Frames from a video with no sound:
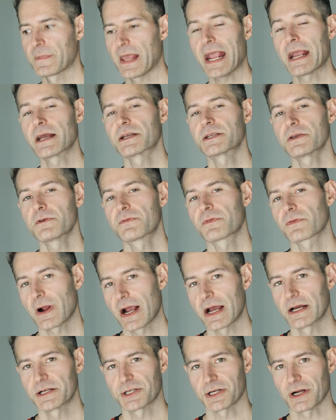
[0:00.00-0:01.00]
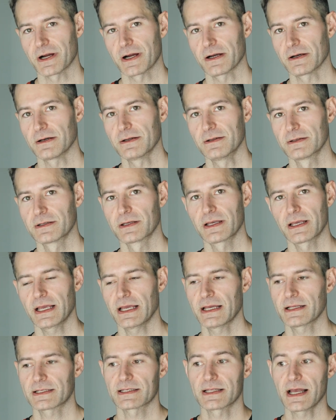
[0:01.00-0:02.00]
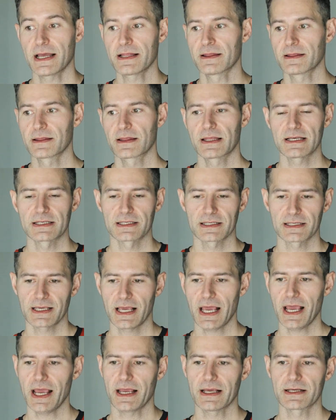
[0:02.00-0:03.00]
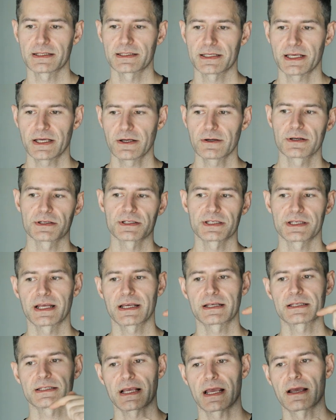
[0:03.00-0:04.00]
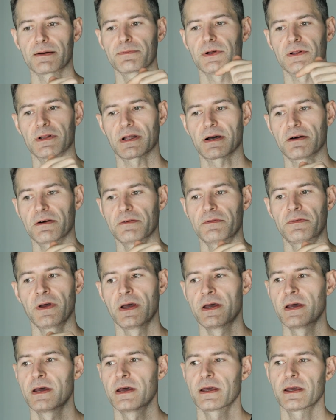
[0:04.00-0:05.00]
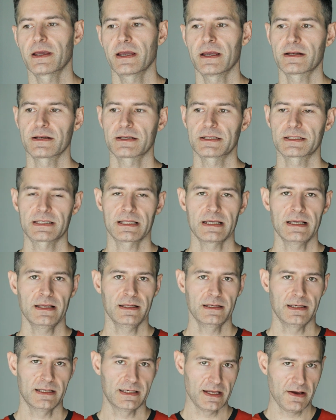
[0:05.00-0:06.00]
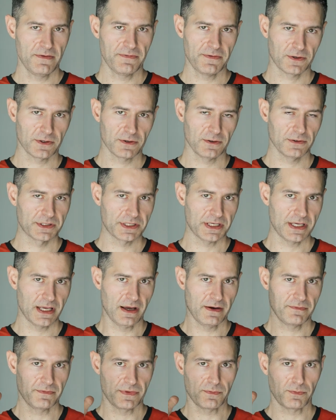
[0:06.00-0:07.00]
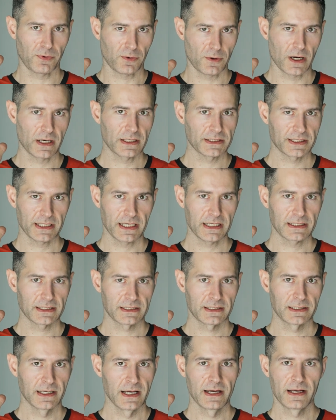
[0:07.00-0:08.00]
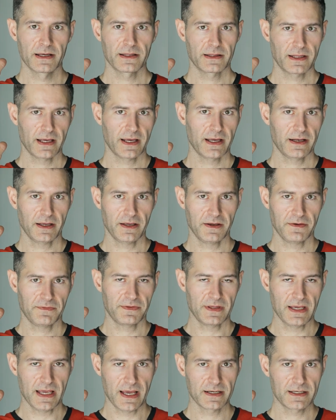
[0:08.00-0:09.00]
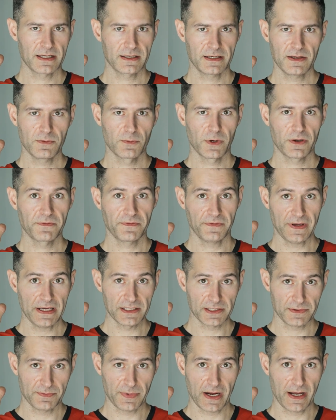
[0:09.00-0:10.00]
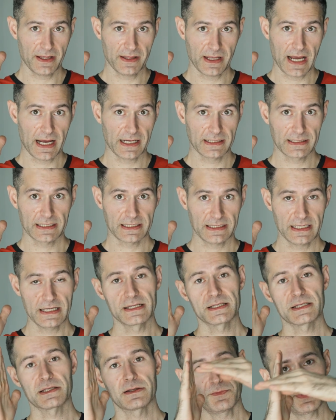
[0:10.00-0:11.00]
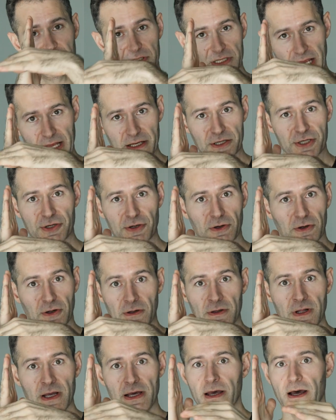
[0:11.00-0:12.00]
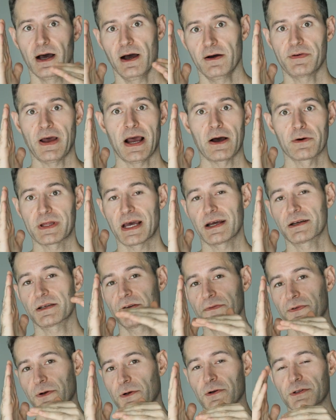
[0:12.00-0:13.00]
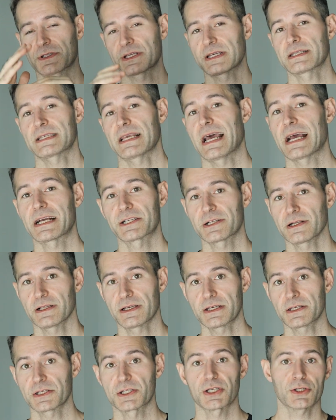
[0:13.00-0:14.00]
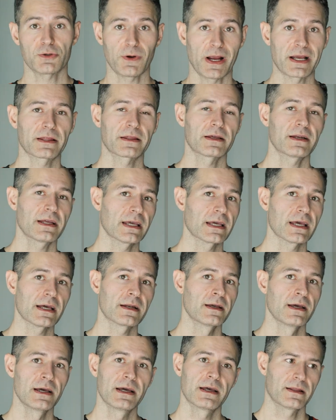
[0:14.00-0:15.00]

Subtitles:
anti-fragile. It's that in this case, here is an example of it is the difficulty of the process that if the entity, when faced by that, sees the potential of how that difficulty is actually strengthening it,